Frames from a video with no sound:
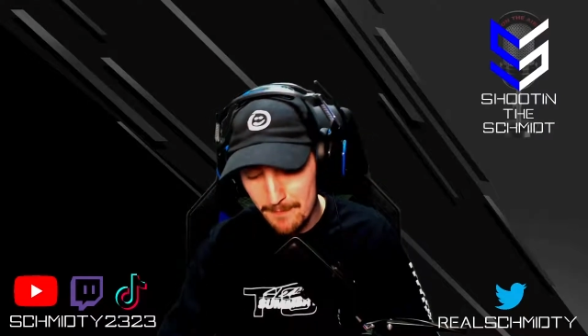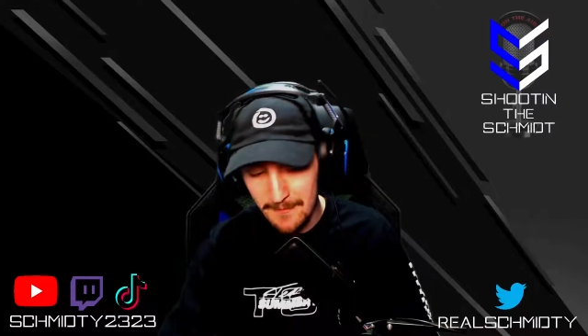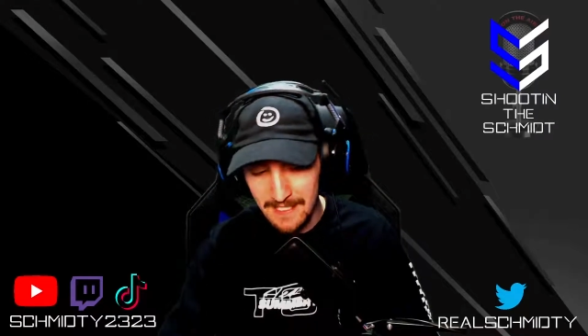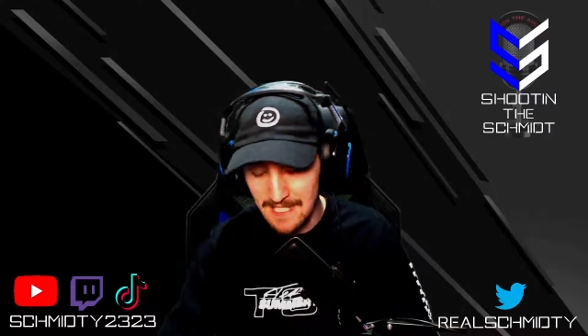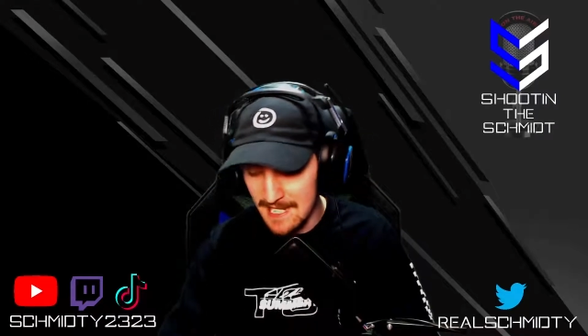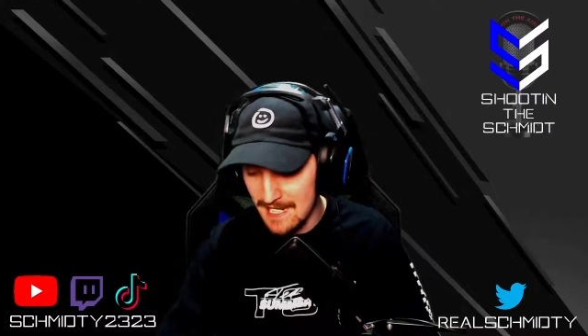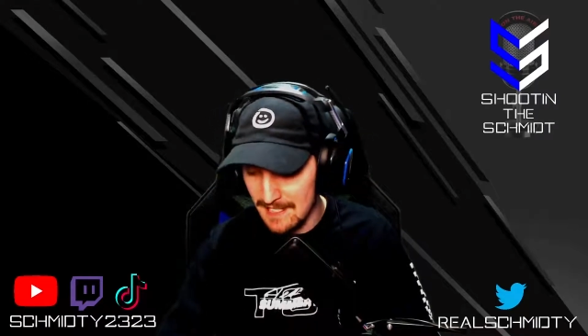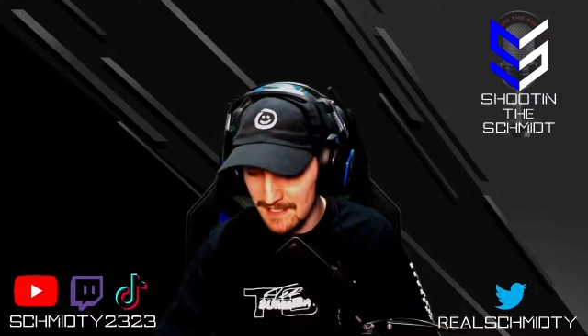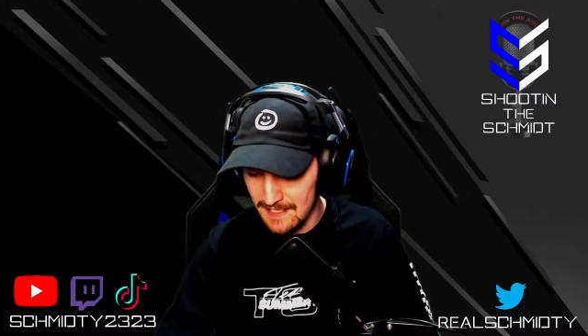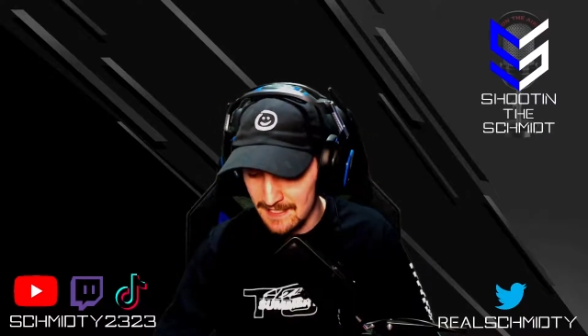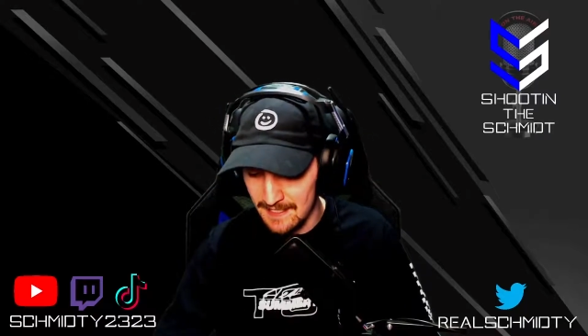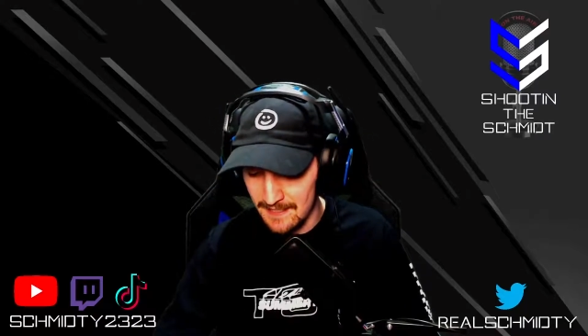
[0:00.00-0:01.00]
again
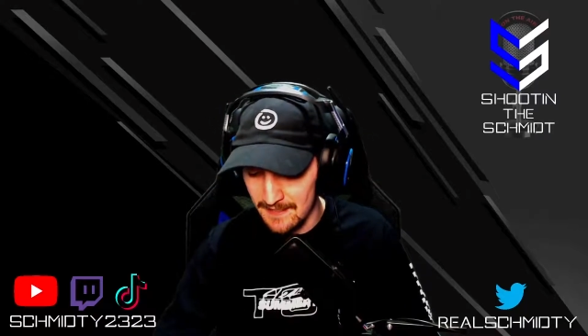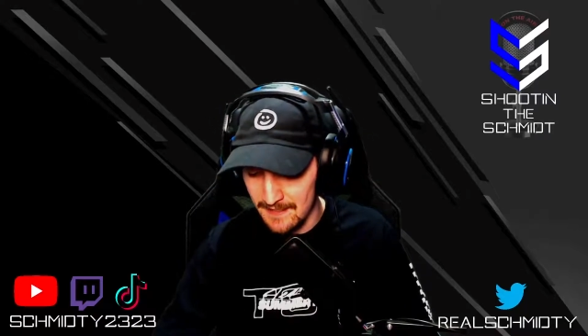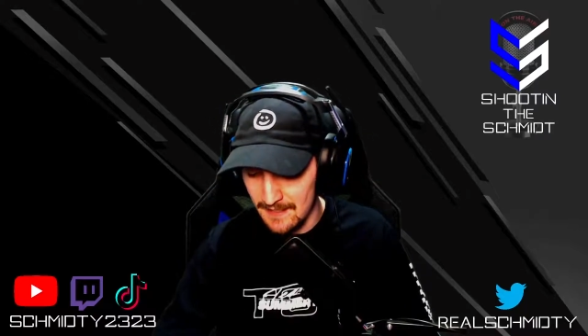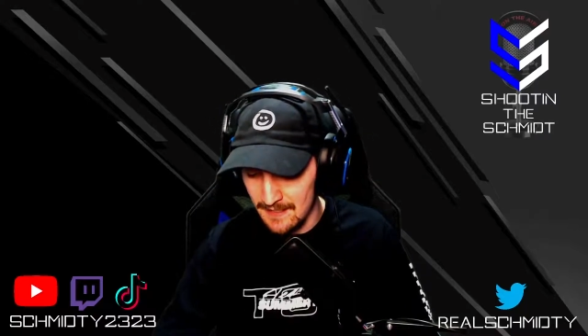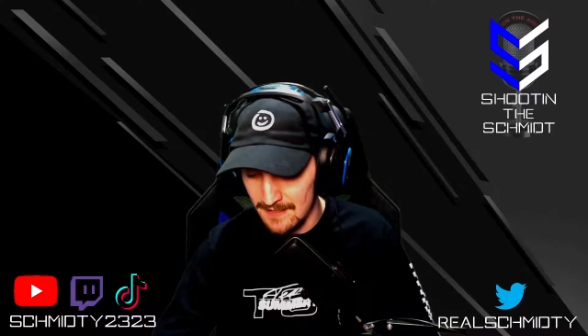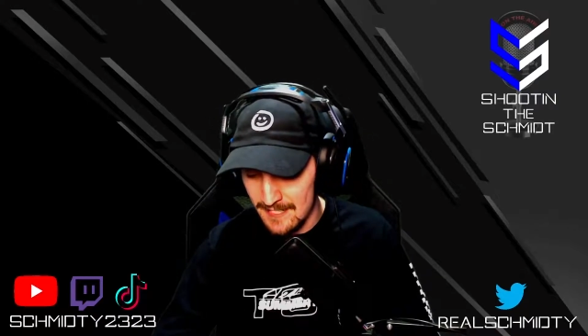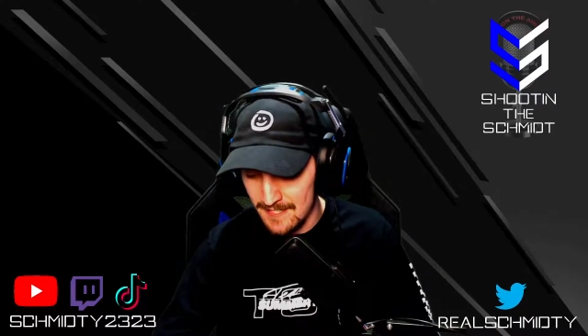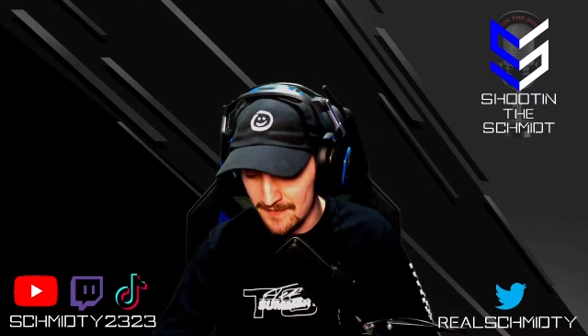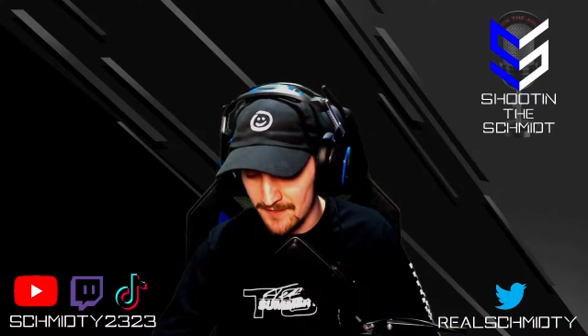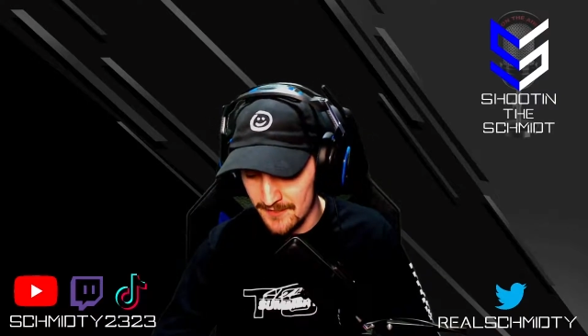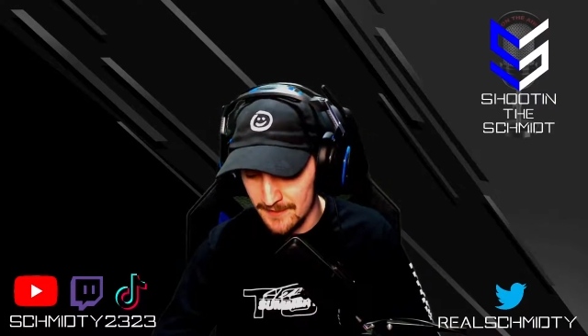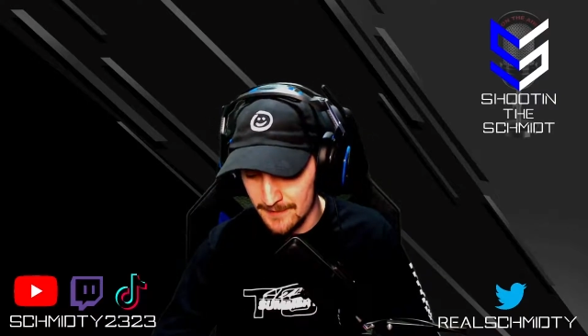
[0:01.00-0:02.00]
in a lot
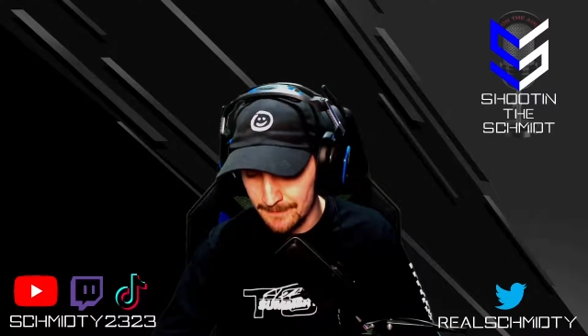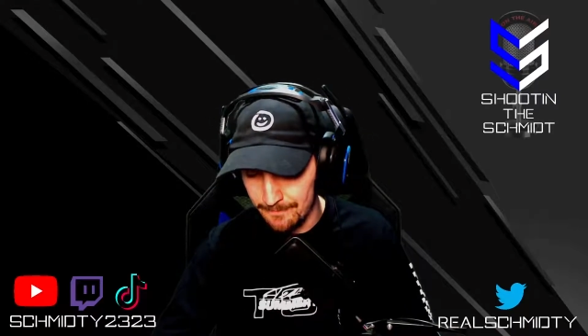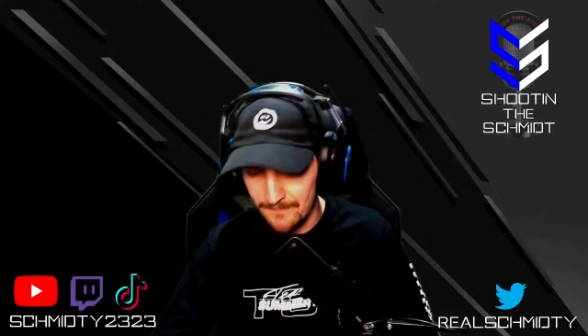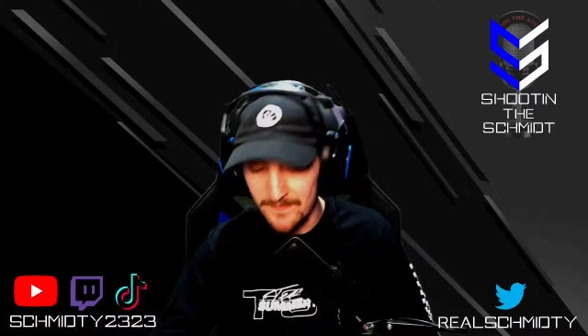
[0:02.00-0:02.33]
of the